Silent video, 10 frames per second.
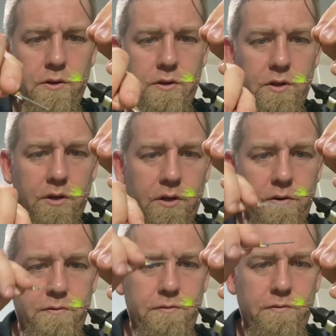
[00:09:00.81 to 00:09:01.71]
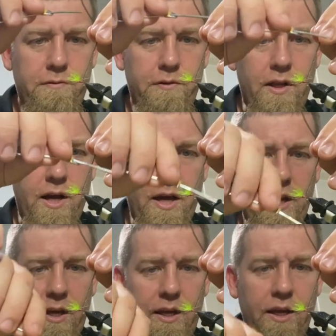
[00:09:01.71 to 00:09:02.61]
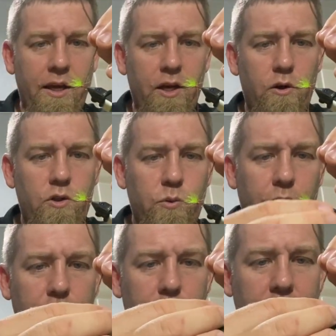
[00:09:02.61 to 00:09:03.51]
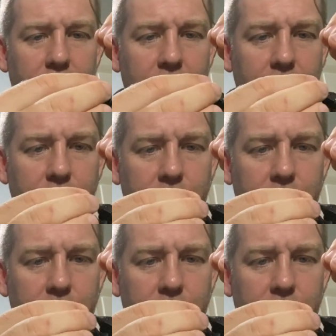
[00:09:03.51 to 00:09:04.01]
the fly and go to where you're going to end